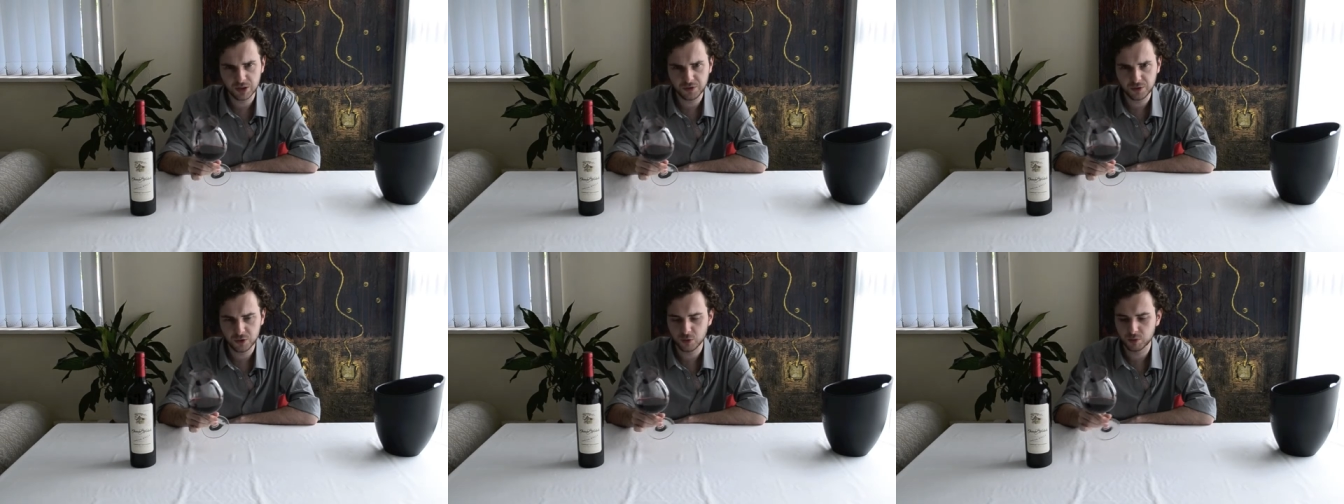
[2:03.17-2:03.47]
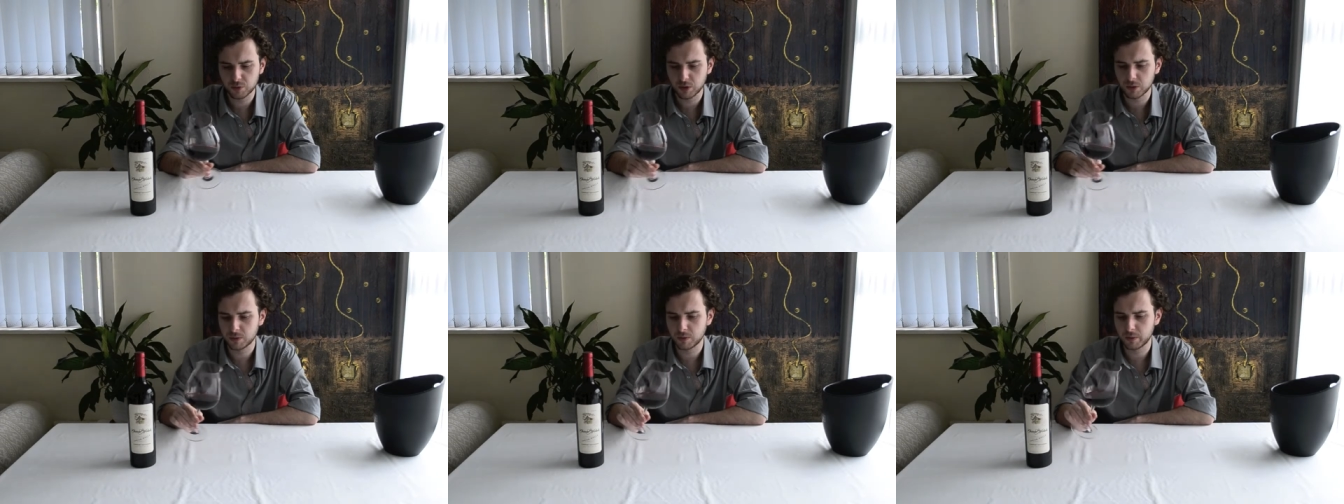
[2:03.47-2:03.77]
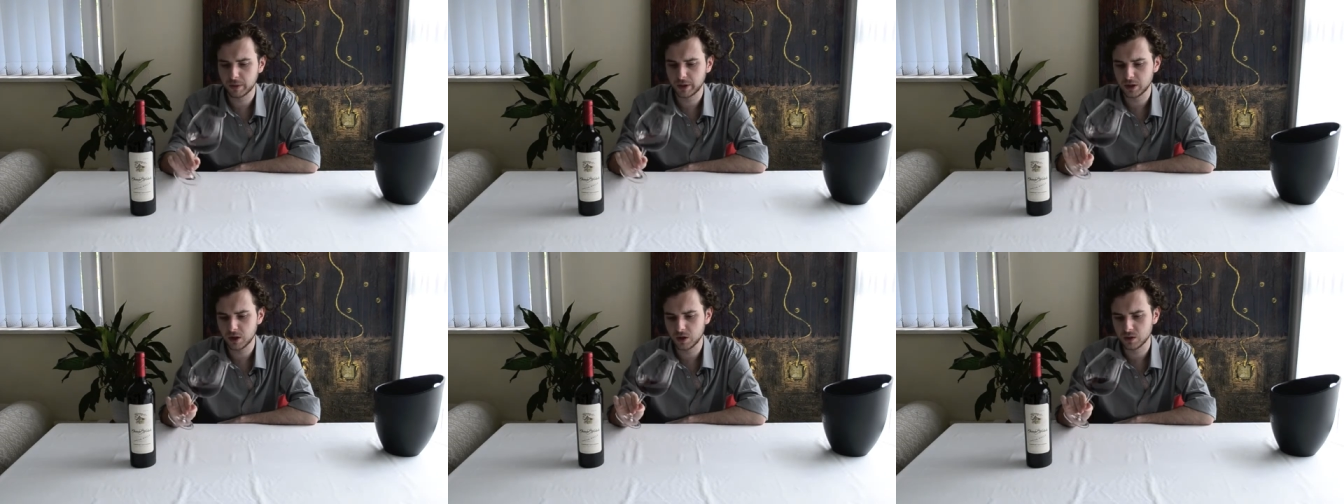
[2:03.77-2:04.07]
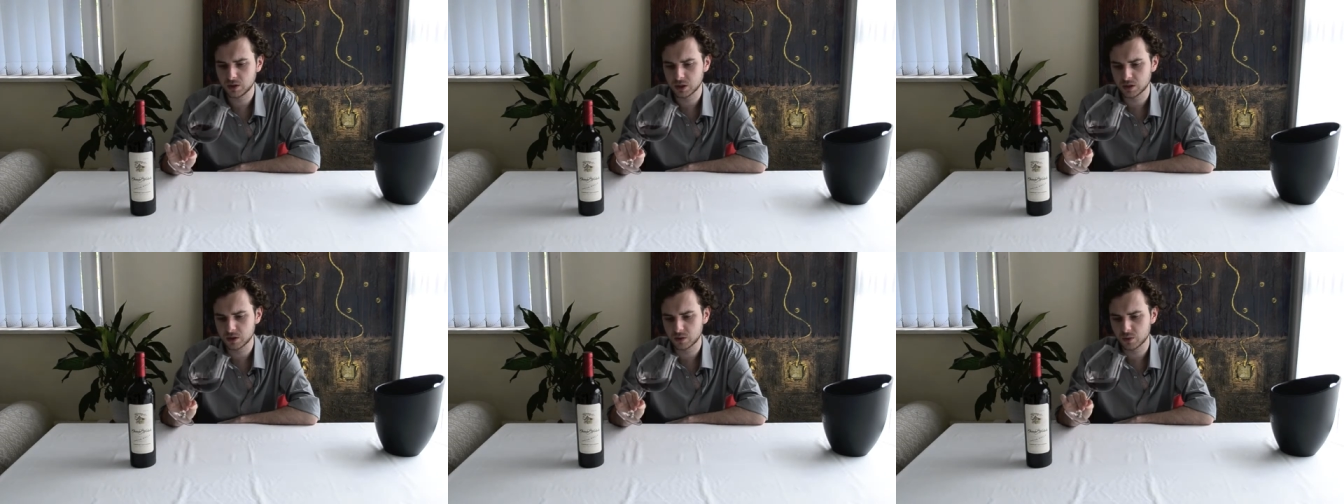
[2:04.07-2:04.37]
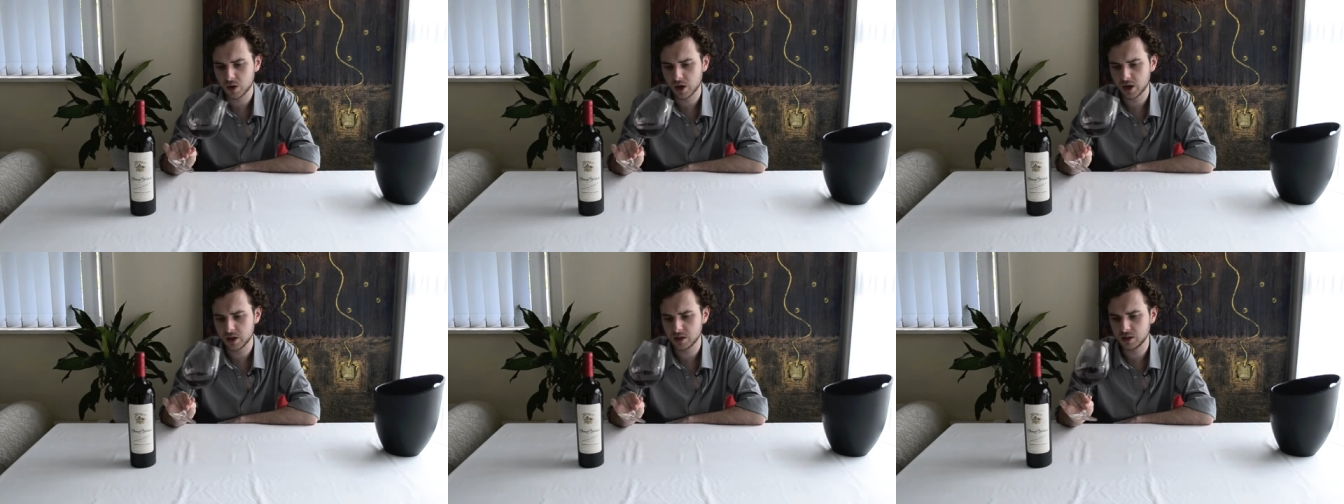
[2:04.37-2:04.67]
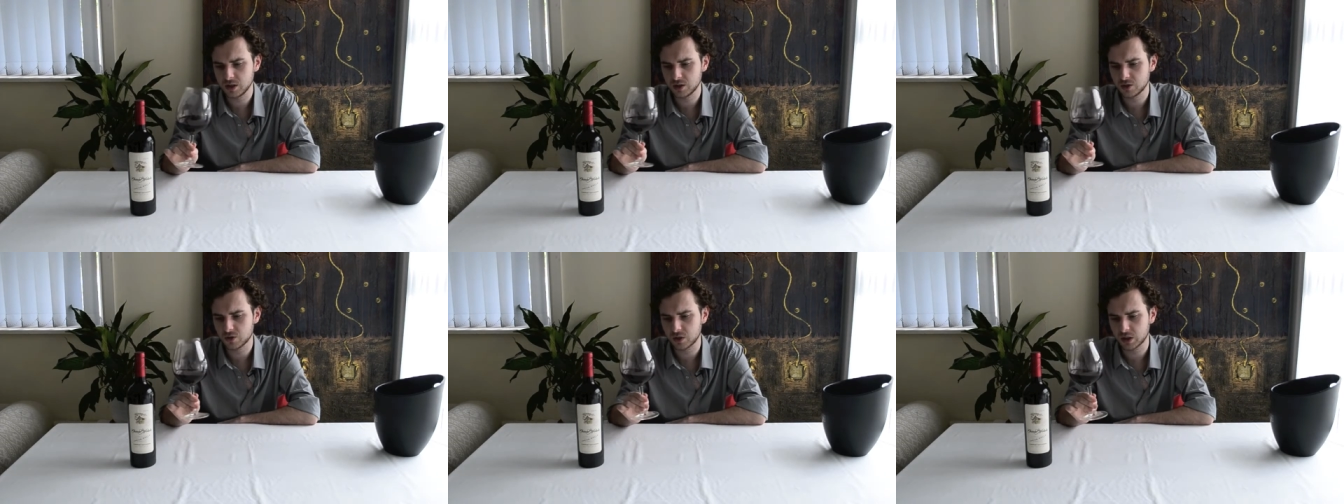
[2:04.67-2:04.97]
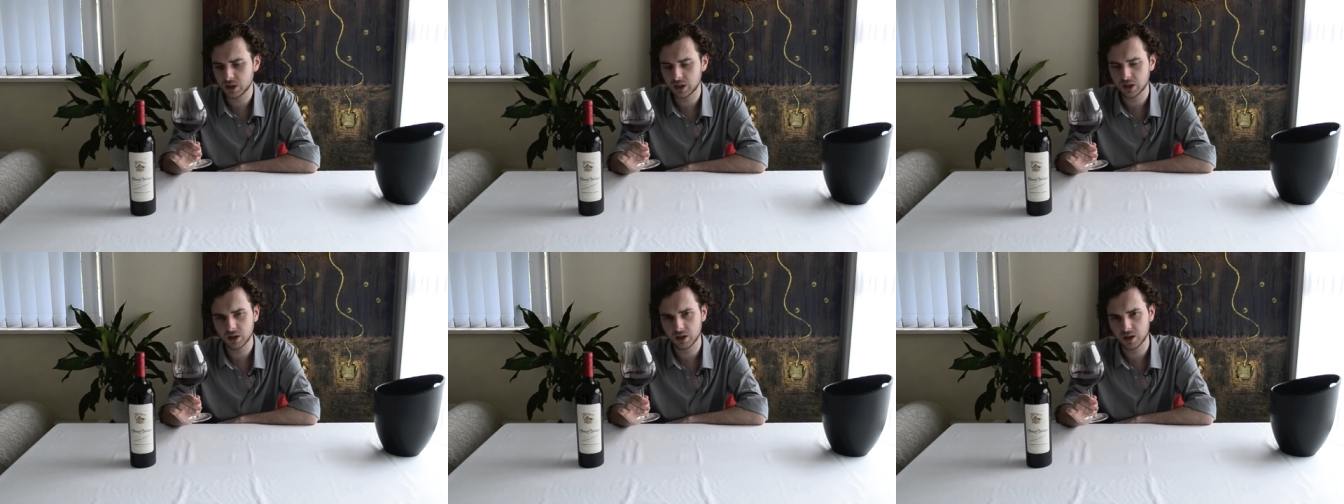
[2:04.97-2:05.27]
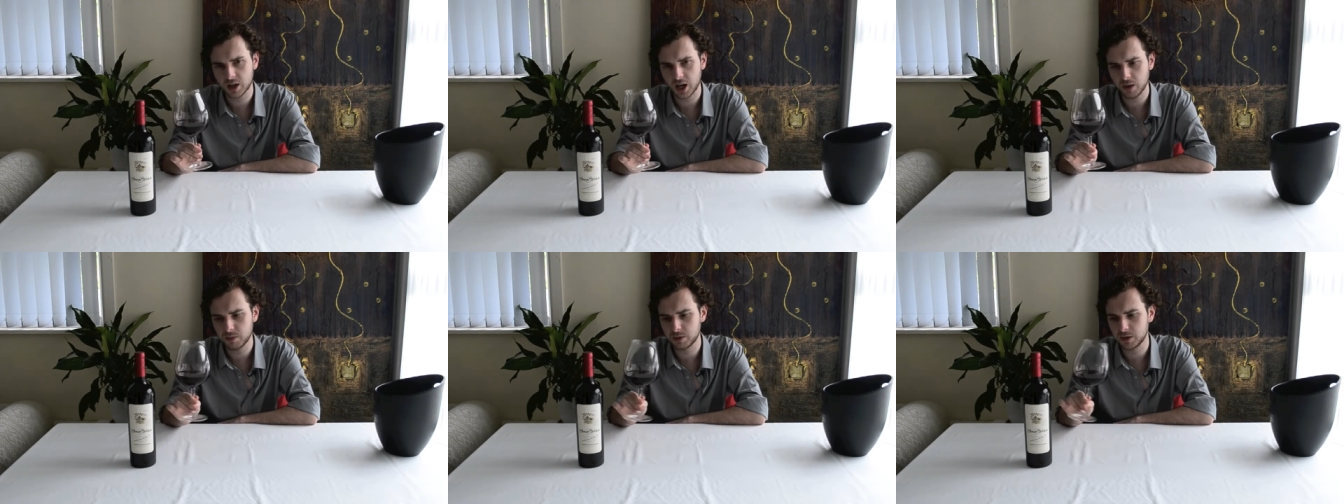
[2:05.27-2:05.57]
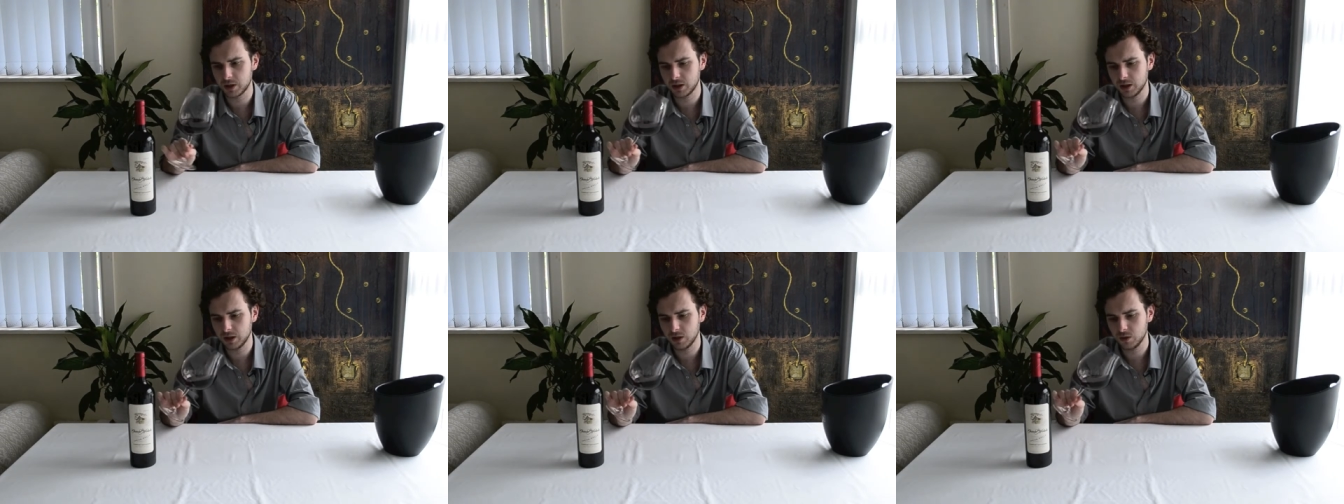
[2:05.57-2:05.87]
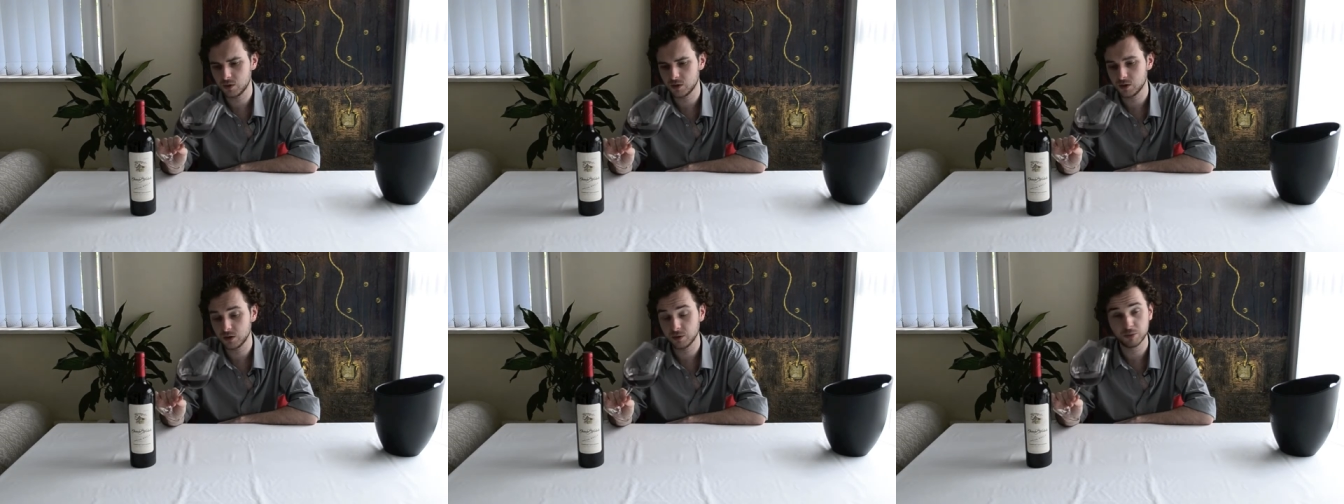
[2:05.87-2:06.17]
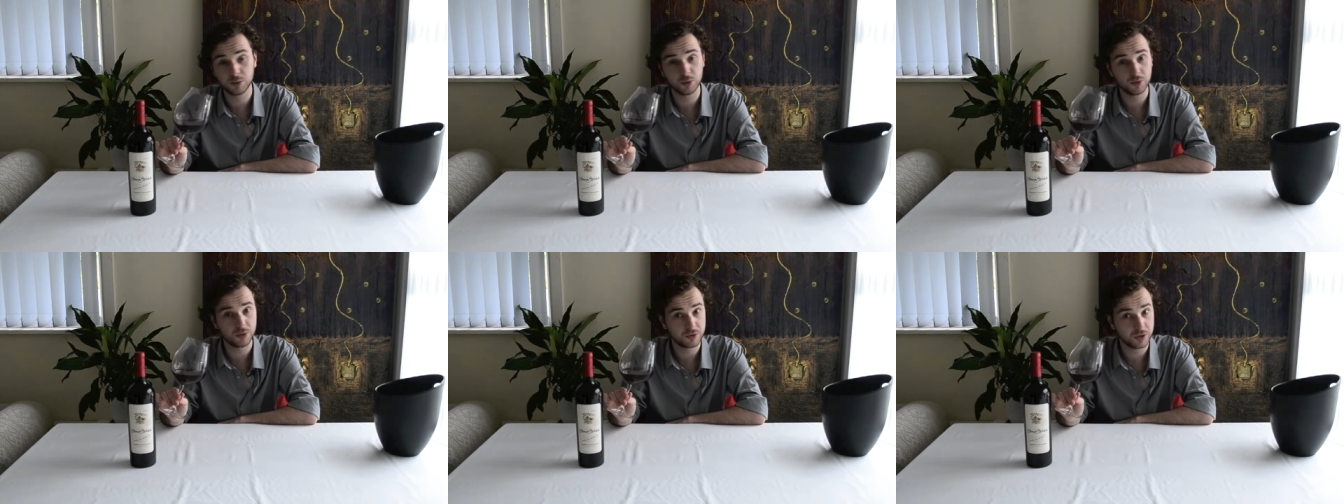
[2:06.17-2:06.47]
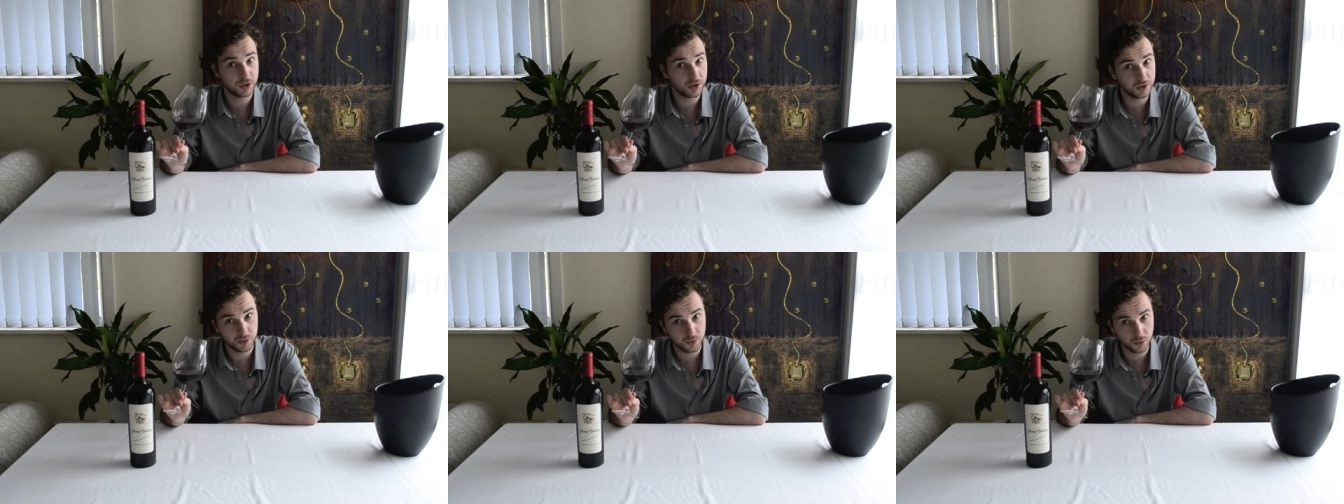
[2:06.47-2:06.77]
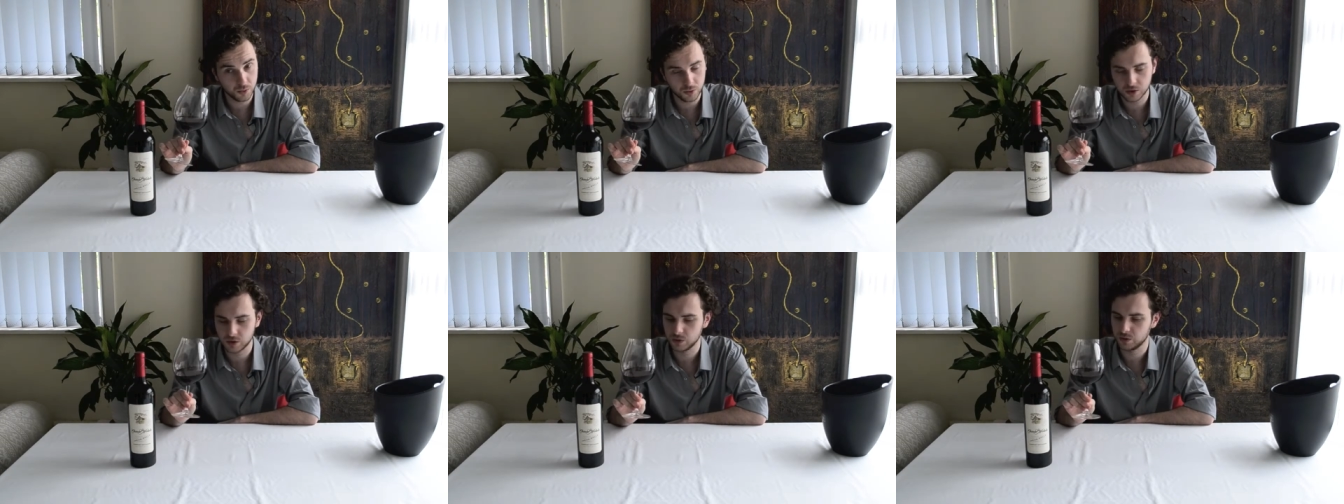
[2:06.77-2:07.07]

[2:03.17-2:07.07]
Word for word: many of you have probably noticed, why is he drinking a Cabernet or a Bordeaux